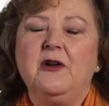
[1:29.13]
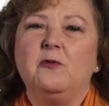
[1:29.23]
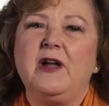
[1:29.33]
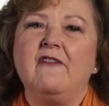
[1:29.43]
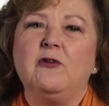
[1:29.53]

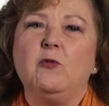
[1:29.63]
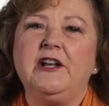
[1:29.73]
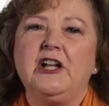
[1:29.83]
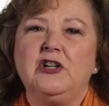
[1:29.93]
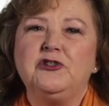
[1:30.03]
We have a
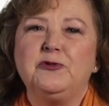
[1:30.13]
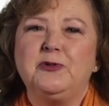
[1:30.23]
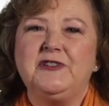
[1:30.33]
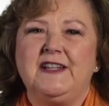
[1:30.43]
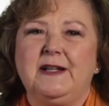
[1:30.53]

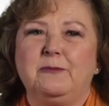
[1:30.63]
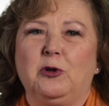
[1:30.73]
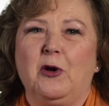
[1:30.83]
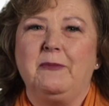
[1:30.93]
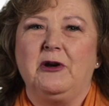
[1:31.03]
100%
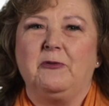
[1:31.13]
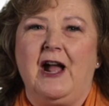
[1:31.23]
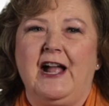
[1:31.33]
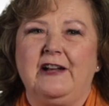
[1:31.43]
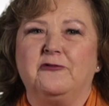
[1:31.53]
employment
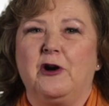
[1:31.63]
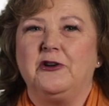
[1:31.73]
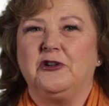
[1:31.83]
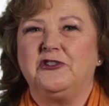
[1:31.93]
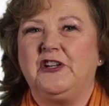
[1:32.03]
rate for our
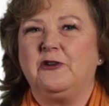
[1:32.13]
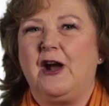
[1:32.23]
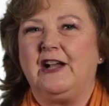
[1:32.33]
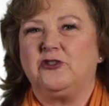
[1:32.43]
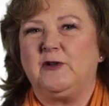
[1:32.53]
nursing
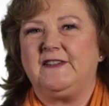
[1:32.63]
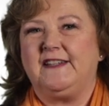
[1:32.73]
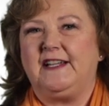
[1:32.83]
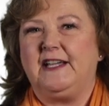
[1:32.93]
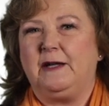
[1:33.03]
graduates
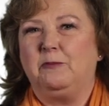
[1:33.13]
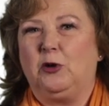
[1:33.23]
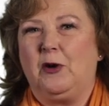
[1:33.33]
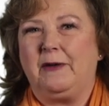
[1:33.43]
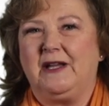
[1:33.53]
seeking
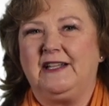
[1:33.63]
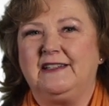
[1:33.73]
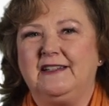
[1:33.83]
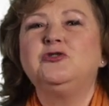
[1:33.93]
employment.